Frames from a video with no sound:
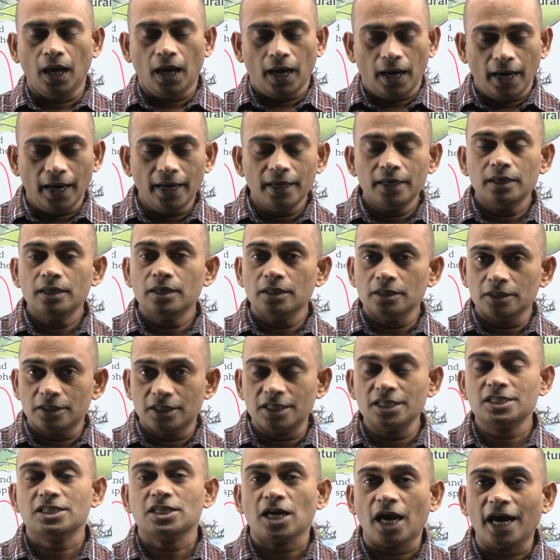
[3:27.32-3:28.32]
And
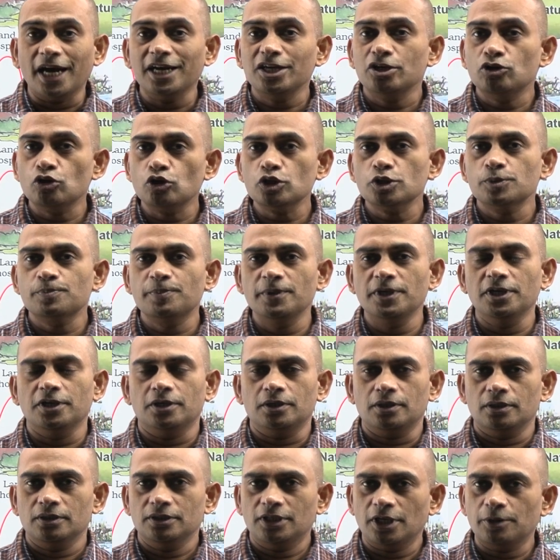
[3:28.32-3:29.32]
this
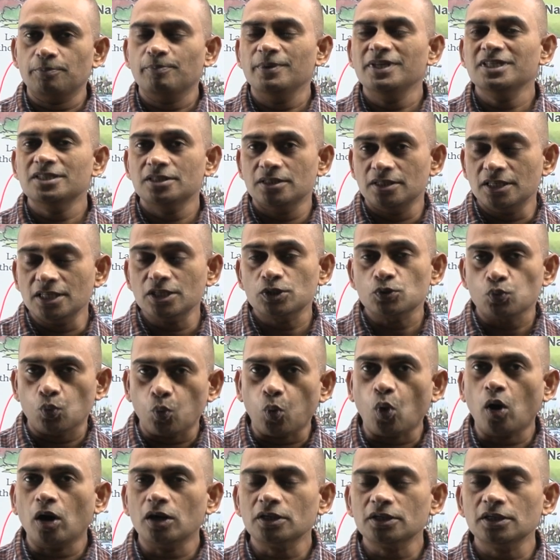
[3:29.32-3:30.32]
hydrosphere, that means this
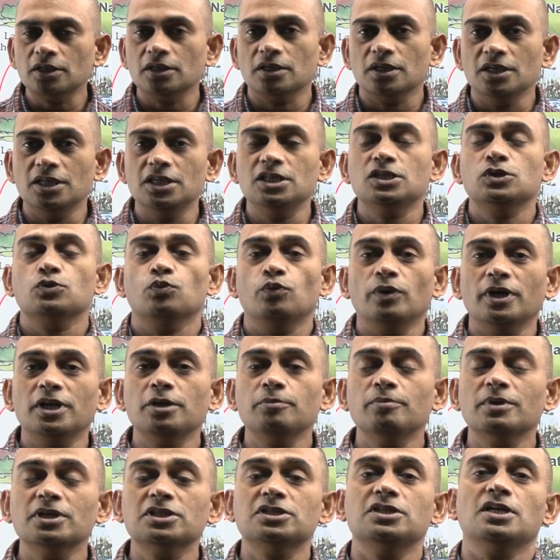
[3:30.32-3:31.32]
water is very
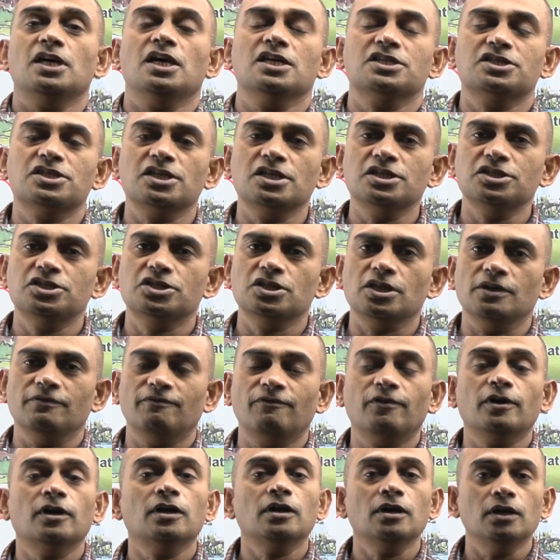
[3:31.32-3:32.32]
much essential
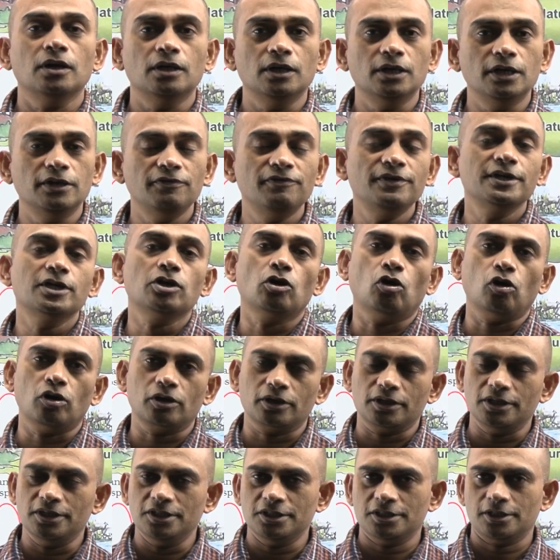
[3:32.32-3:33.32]
for living
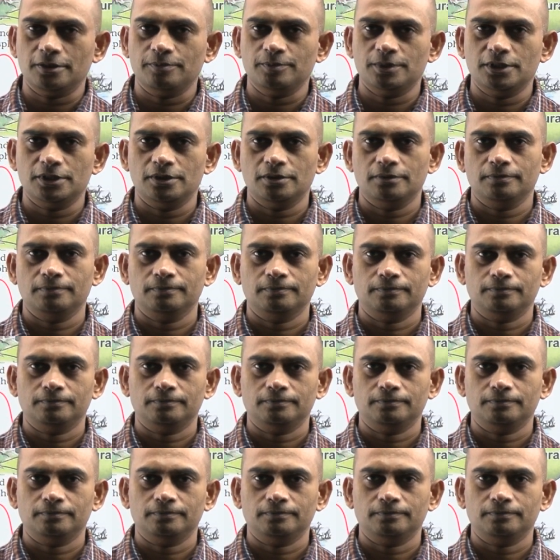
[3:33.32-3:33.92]
organisms.